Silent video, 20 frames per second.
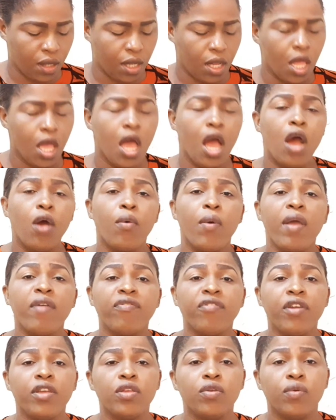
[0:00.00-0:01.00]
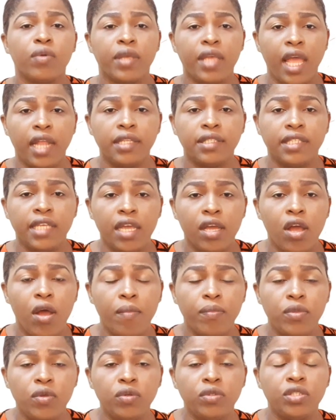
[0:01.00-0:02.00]
However, you can take
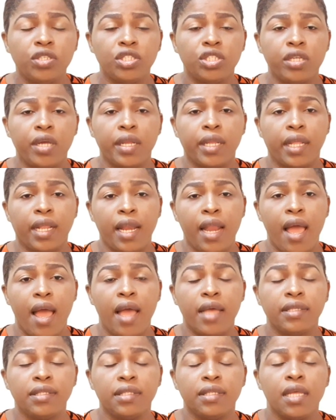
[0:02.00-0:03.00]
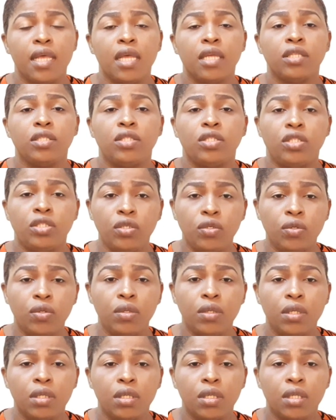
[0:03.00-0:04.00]
up nutrition class
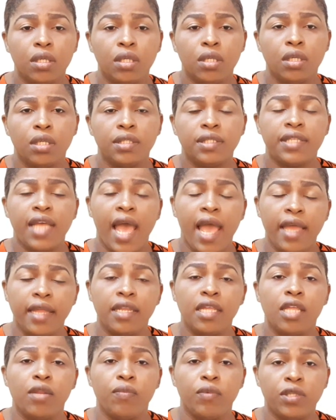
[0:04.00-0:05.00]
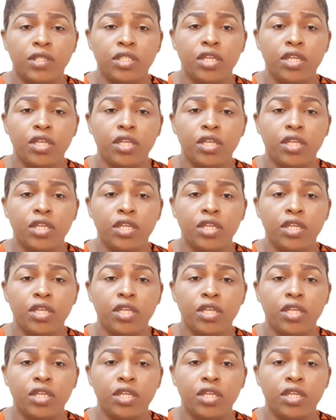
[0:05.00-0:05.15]
to tie in with your